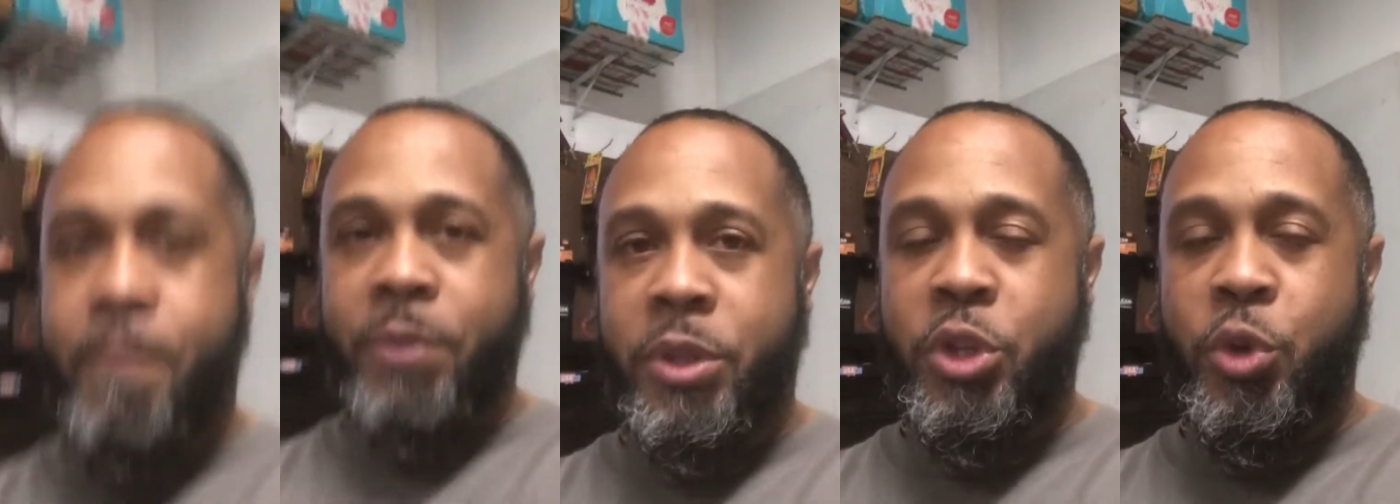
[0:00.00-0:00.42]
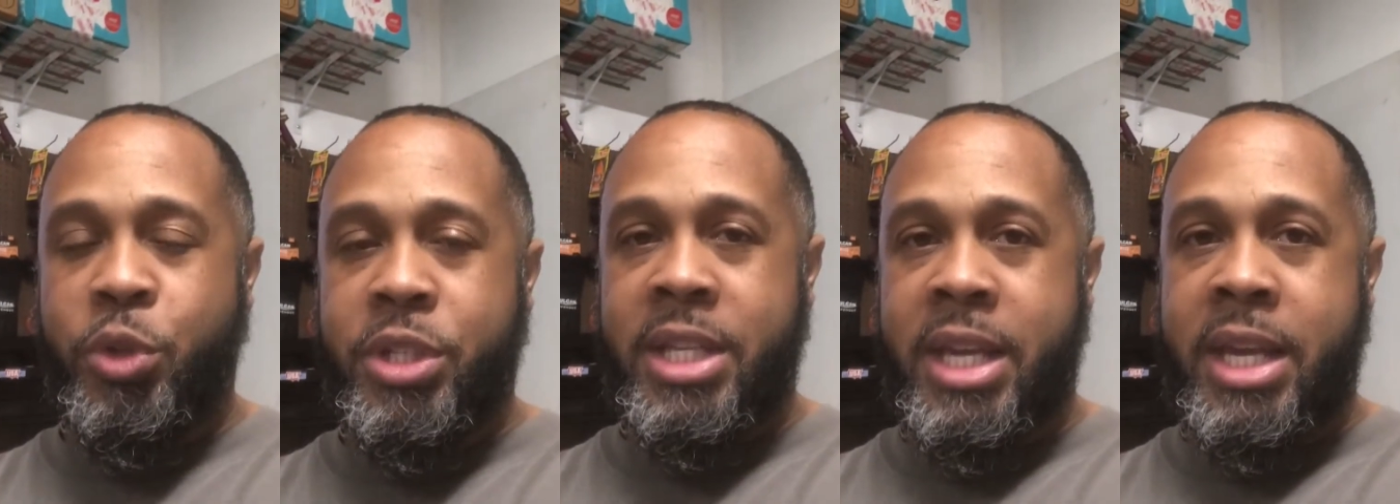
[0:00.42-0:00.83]
you'll
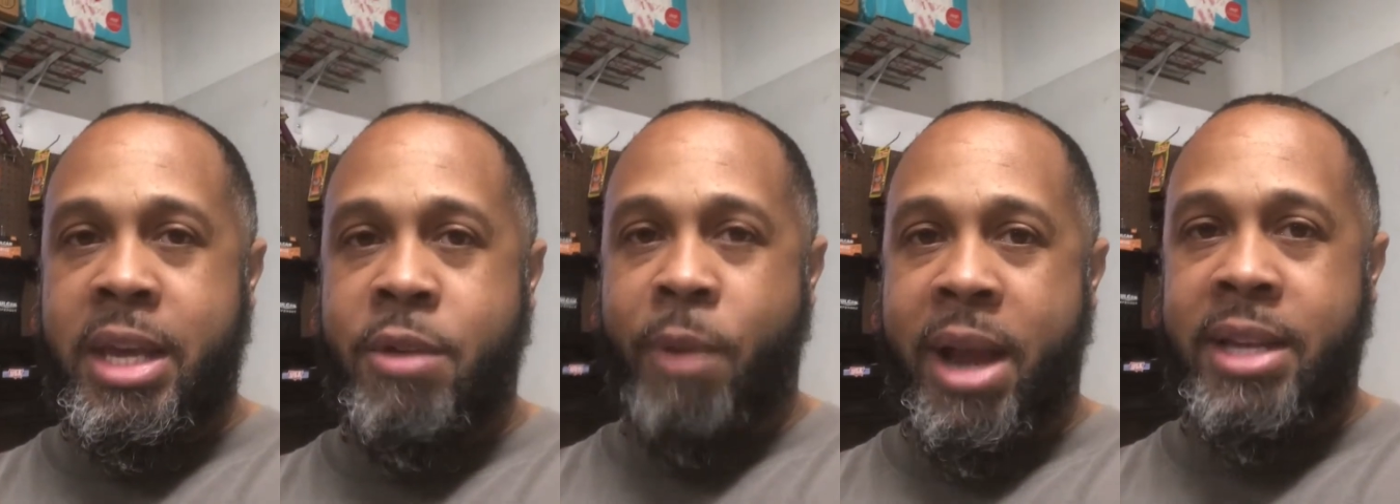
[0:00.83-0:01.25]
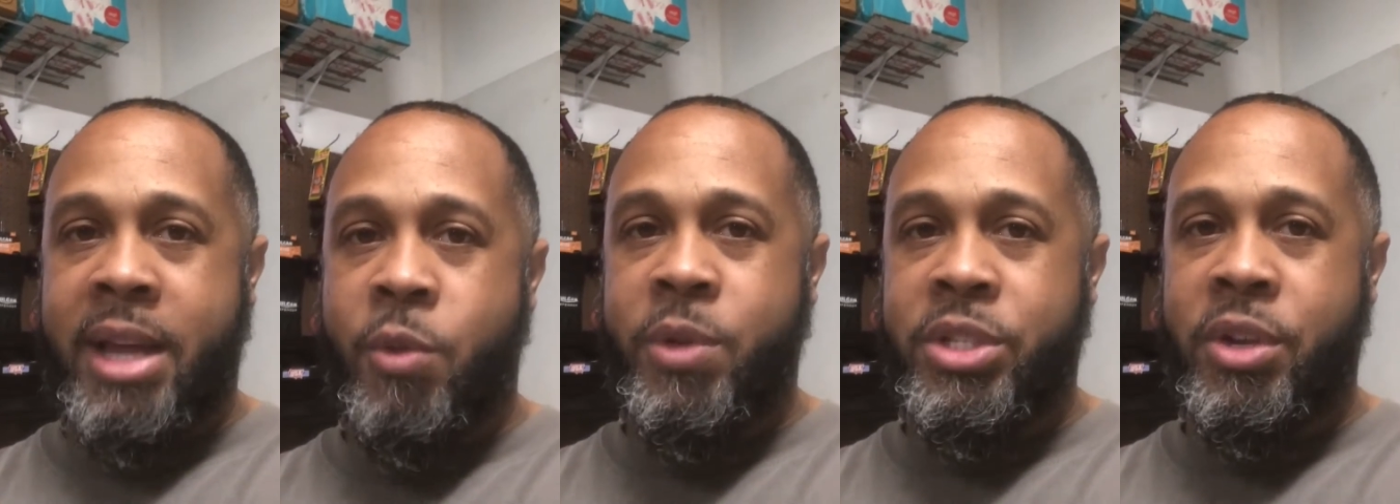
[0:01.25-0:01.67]
see right now
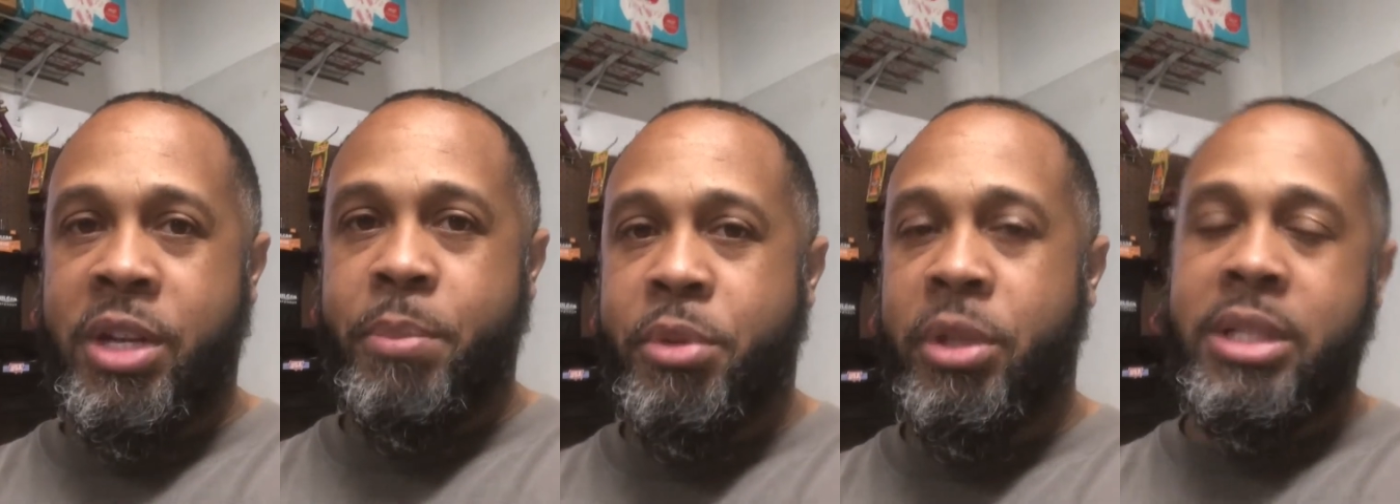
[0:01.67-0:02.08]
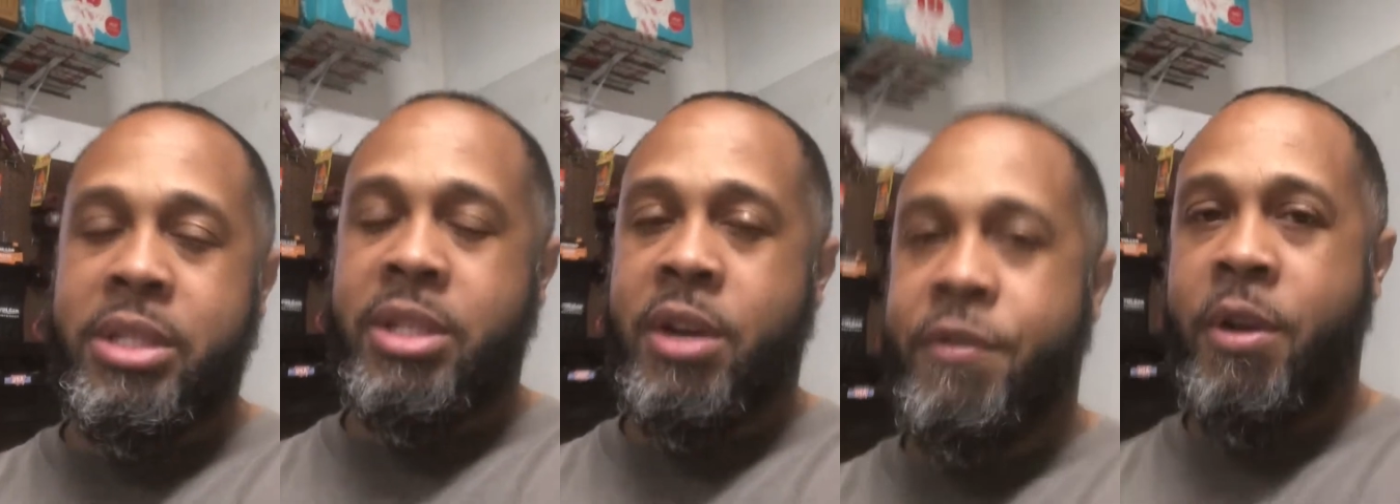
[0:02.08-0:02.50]
we started pulling
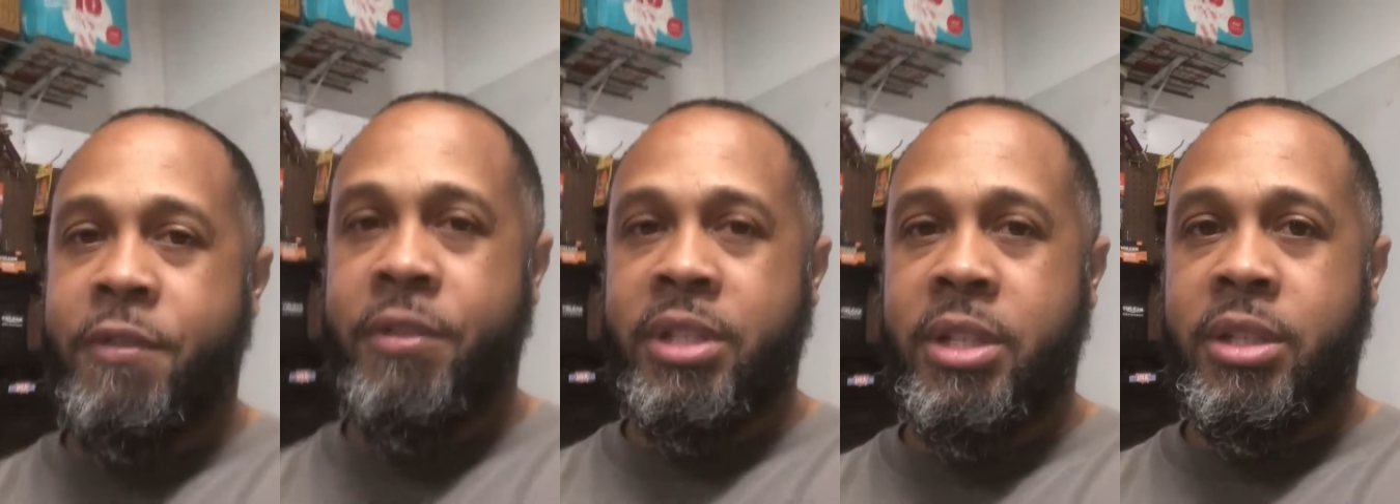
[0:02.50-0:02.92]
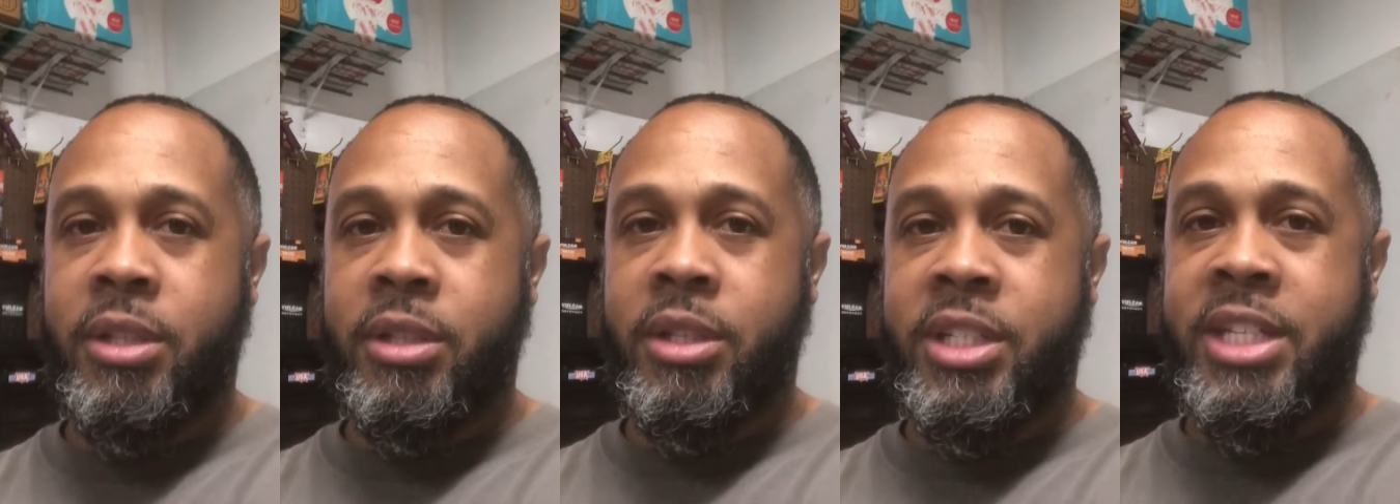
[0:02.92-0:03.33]
stuff off of the
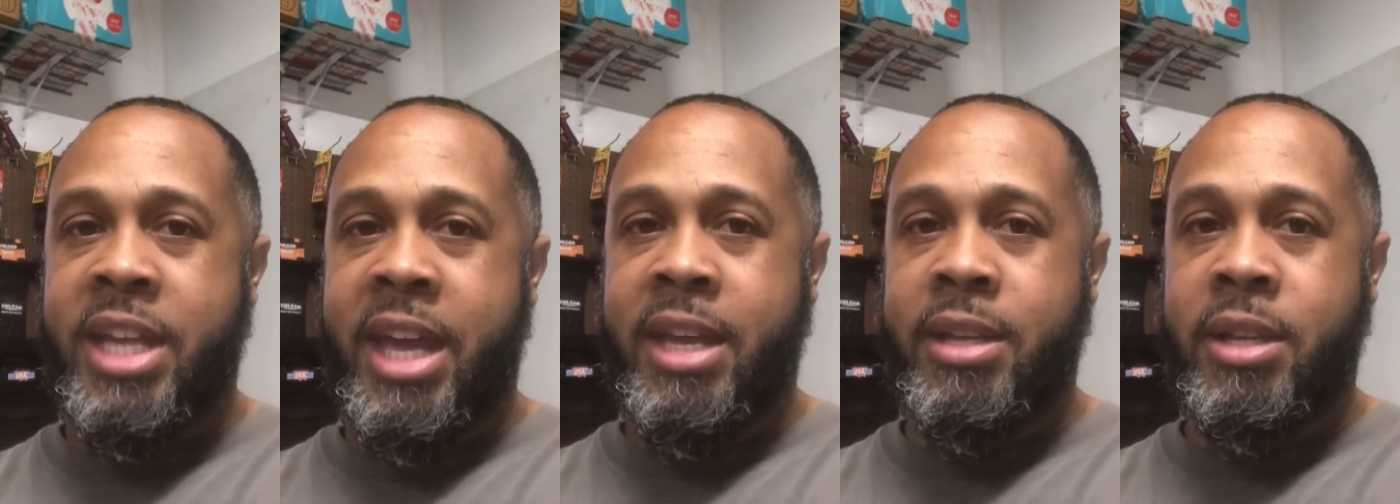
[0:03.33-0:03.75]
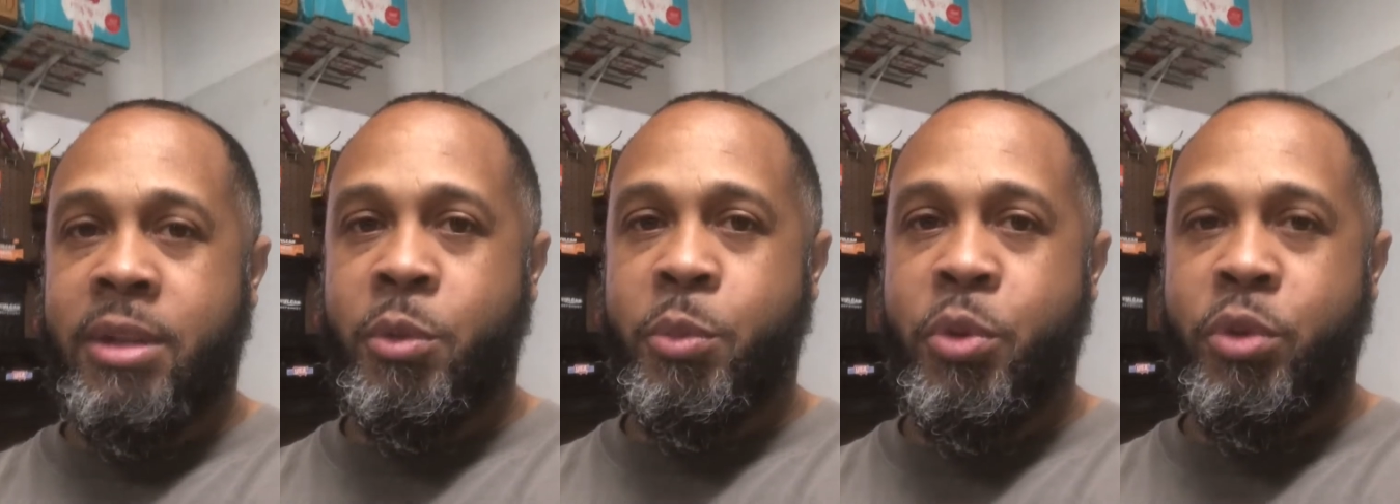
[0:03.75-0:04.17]
G8. We
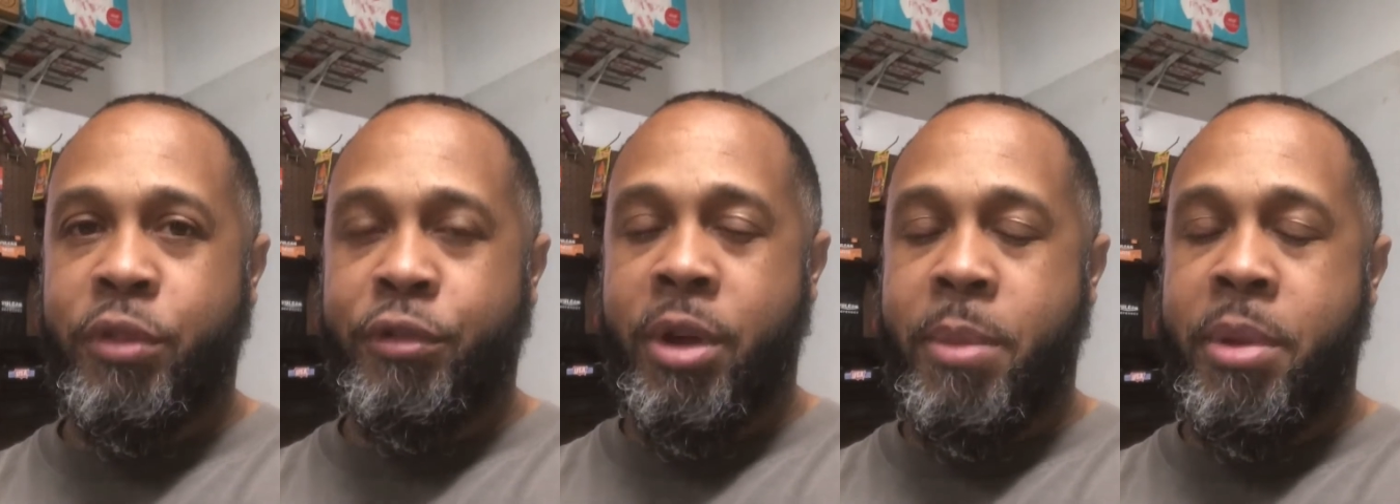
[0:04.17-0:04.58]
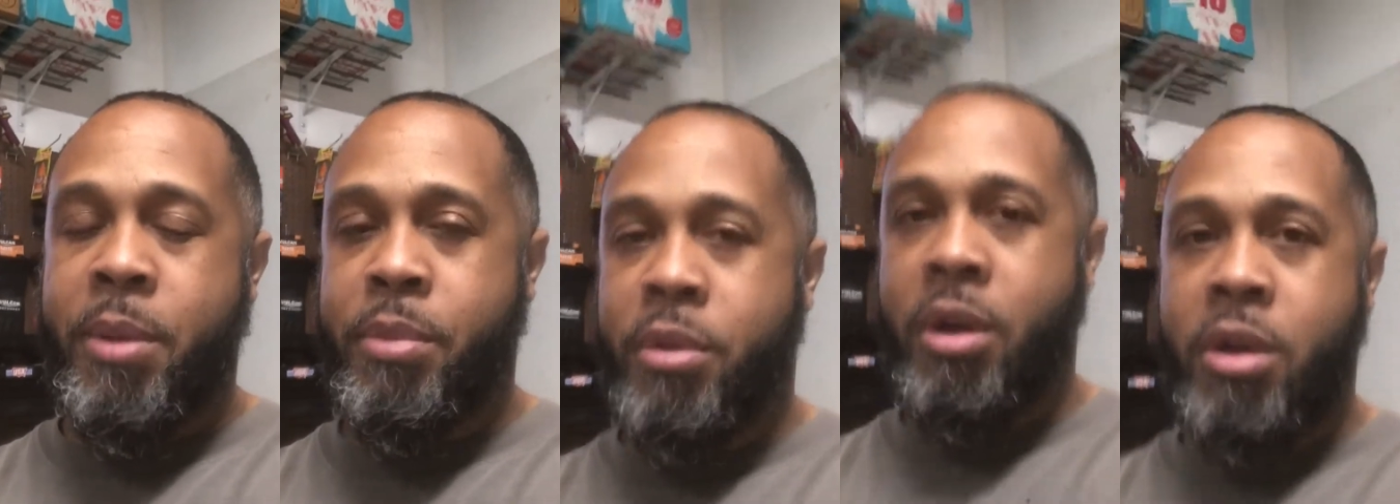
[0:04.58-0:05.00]
pulled the front
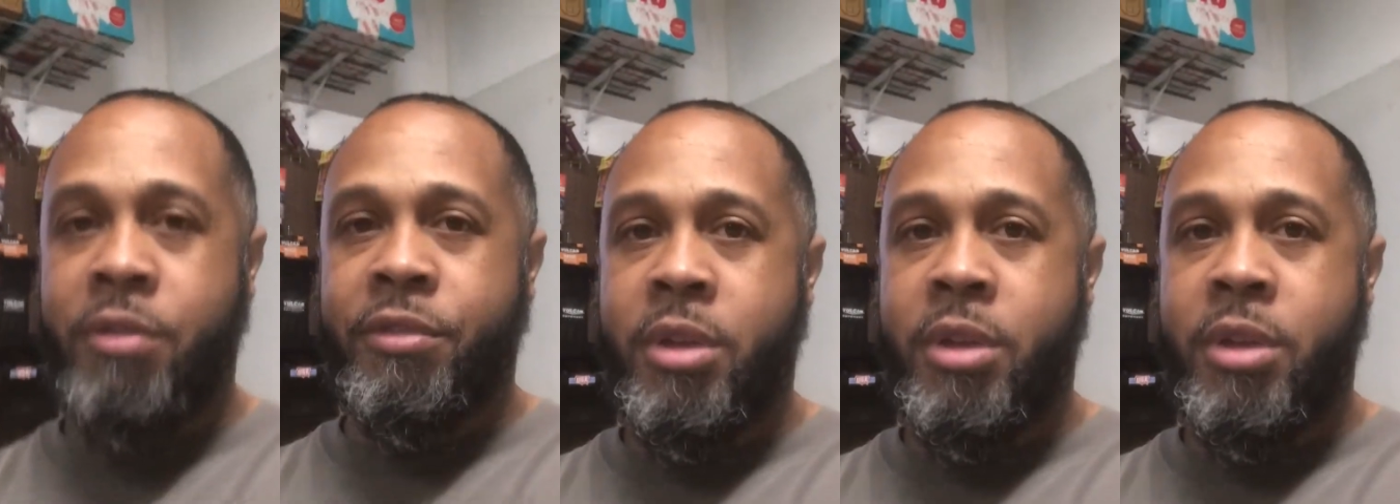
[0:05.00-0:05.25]
bumper off.